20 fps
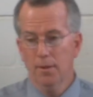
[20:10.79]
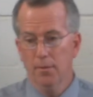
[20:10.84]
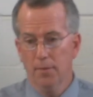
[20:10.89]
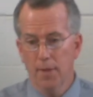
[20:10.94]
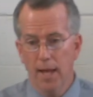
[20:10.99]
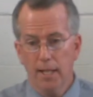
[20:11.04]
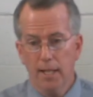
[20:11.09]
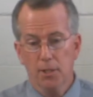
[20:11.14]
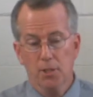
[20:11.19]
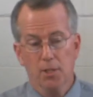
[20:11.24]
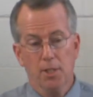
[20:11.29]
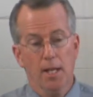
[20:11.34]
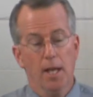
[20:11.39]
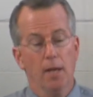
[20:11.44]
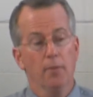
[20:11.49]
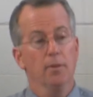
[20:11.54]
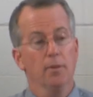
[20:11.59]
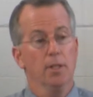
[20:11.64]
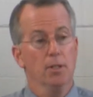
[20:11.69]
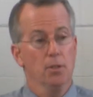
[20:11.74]
that is the
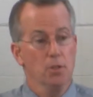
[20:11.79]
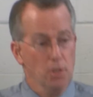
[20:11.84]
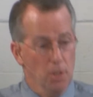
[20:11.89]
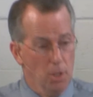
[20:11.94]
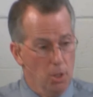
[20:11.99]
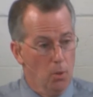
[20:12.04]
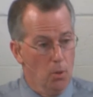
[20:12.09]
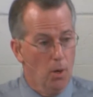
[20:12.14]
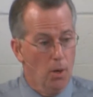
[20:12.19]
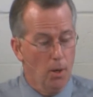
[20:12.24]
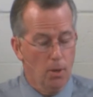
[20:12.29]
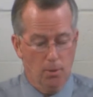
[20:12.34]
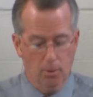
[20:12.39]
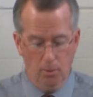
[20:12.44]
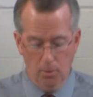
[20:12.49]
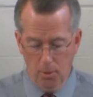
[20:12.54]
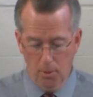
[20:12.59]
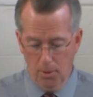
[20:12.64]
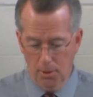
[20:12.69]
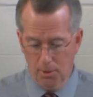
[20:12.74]
evidence that you are the
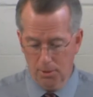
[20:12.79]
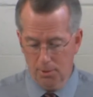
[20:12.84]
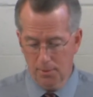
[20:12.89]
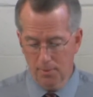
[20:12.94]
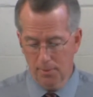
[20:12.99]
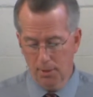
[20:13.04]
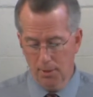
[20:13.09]
Lord's.